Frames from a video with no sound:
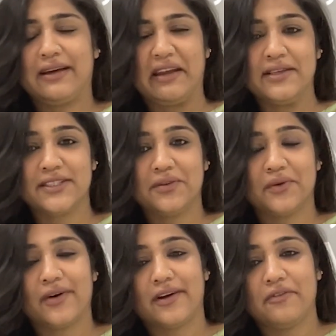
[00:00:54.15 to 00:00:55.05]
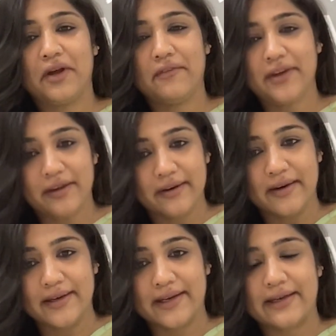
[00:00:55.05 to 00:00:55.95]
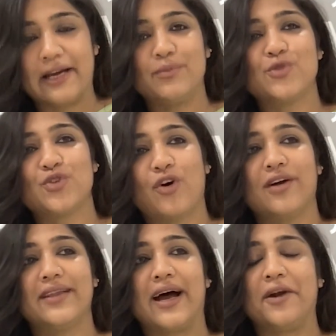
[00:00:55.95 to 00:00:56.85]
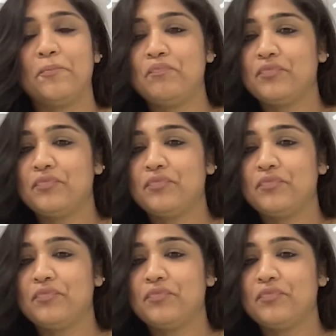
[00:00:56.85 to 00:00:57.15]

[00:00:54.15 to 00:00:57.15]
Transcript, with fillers: Crazy word. When we hear it, I'm sure that